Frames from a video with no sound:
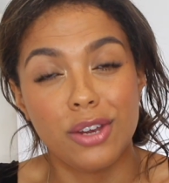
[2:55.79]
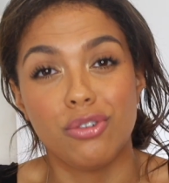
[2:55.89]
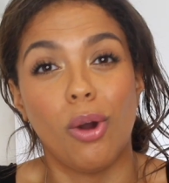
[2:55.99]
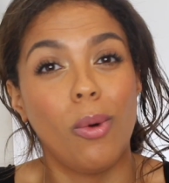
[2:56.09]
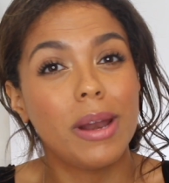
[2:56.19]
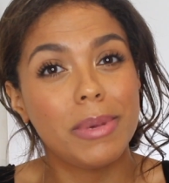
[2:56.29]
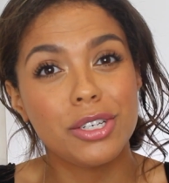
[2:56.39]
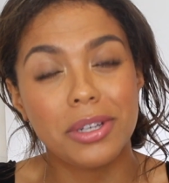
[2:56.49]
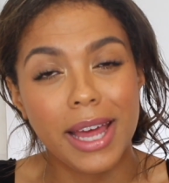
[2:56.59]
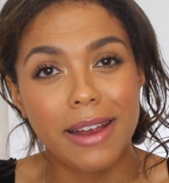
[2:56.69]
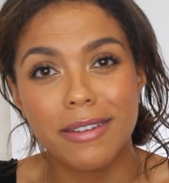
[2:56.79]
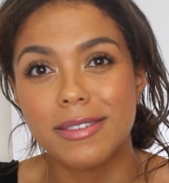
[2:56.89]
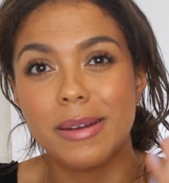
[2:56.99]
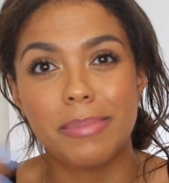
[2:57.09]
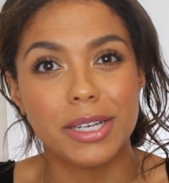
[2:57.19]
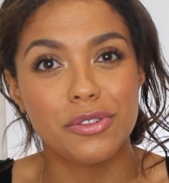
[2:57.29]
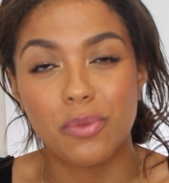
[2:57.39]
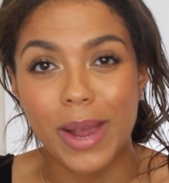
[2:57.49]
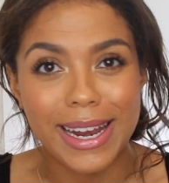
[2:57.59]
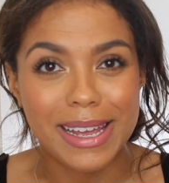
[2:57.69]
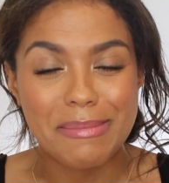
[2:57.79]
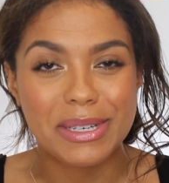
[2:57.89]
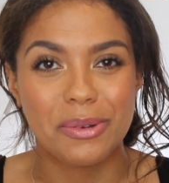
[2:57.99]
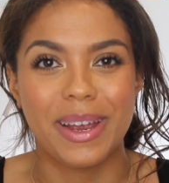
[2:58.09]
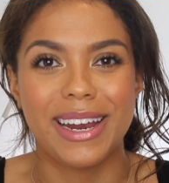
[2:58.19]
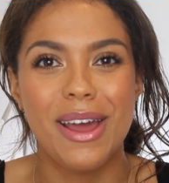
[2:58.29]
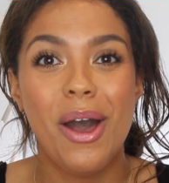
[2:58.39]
and you don't want a bunch of layers and a bunch of waiting in between,